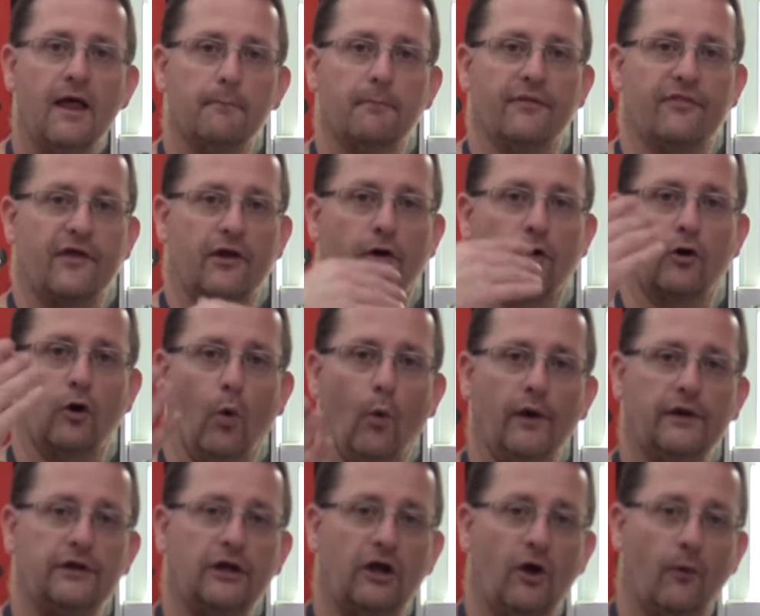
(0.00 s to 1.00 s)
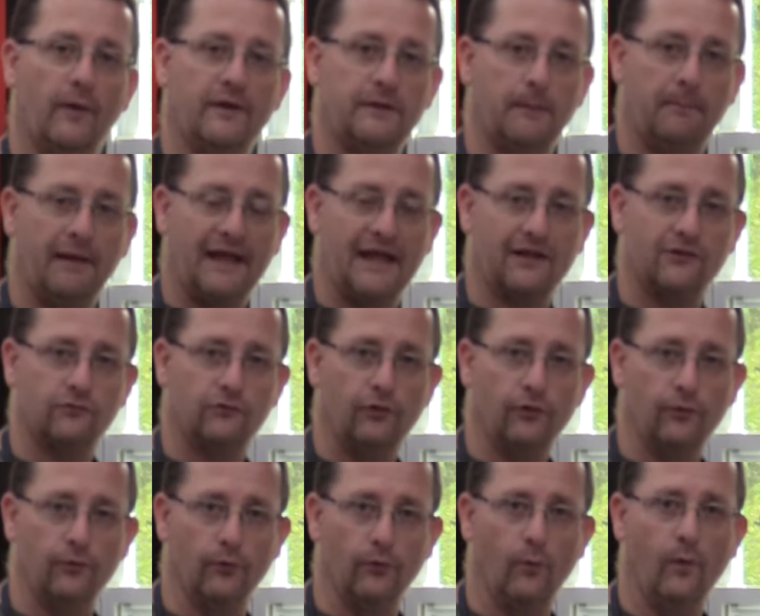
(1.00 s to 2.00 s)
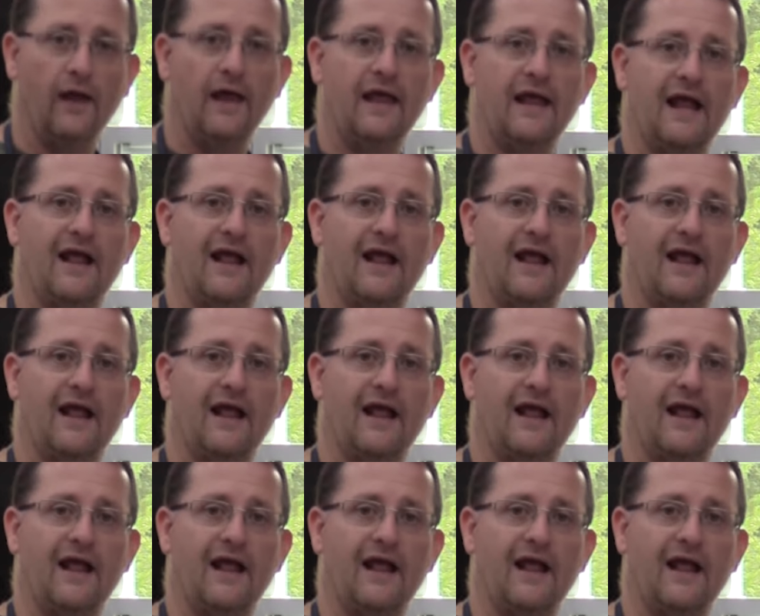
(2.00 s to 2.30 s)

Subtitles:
But they are going to go into bank 2,